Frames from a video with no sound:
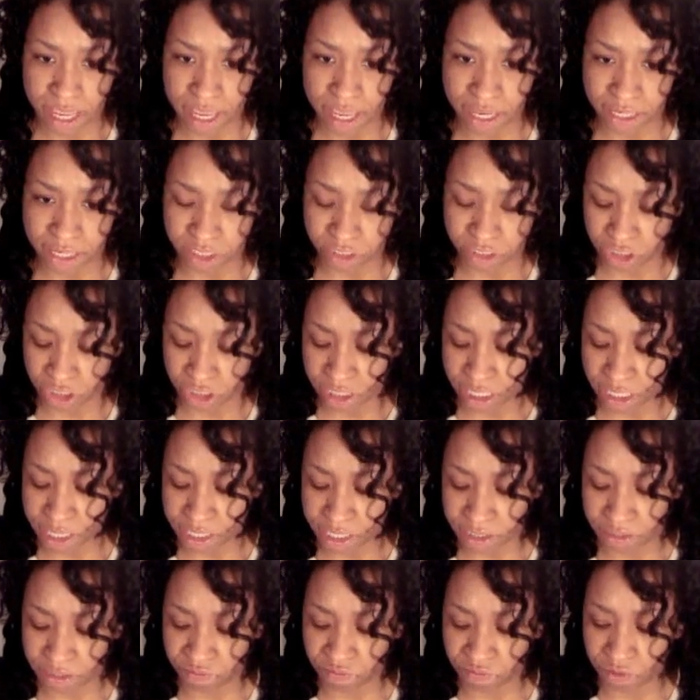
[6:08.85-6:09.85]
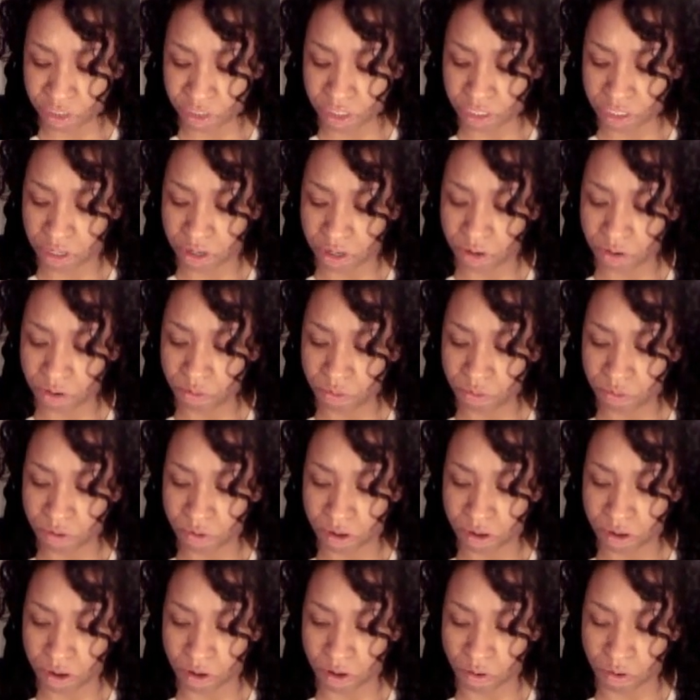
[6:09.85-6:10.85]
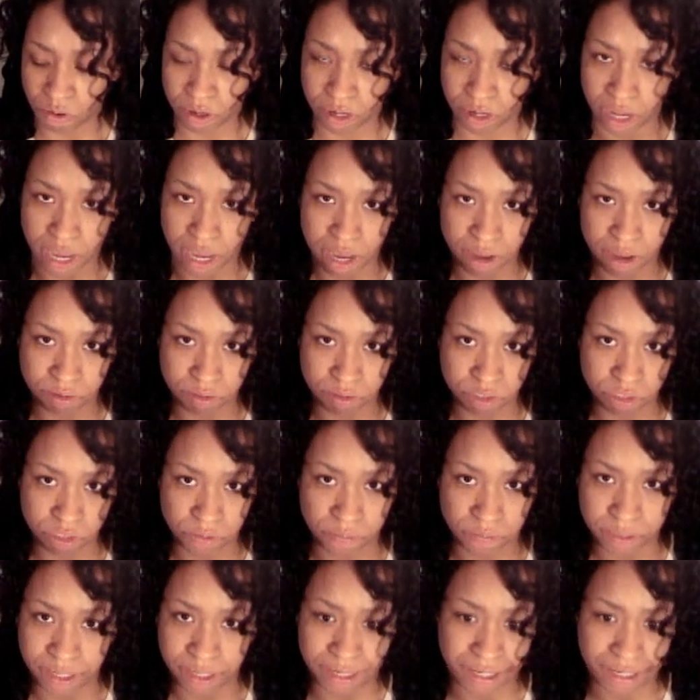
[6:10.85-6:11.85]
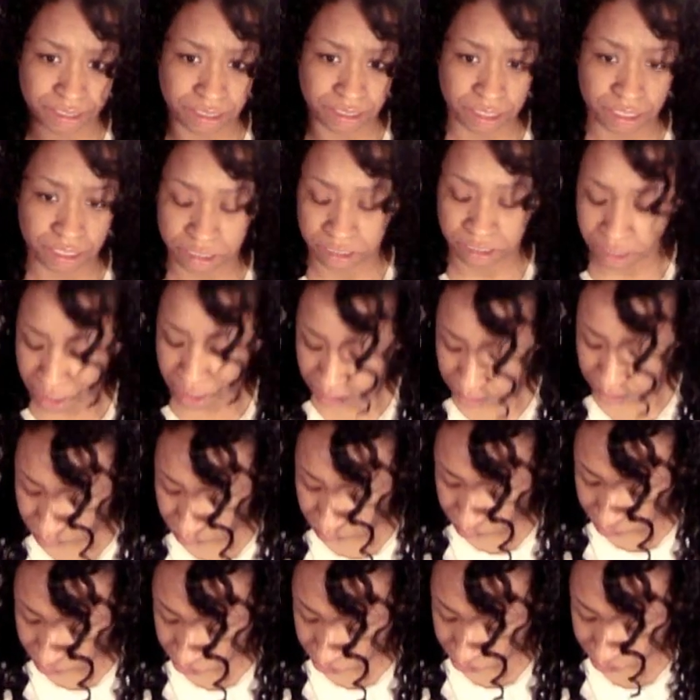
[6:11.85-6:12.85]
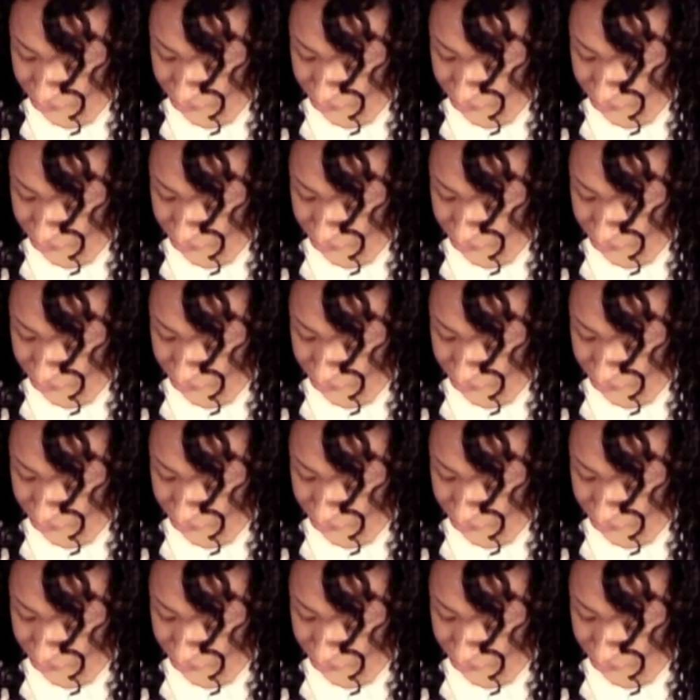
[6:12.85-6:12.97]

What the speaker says: and she has a video on how to do it, and I did exactly what she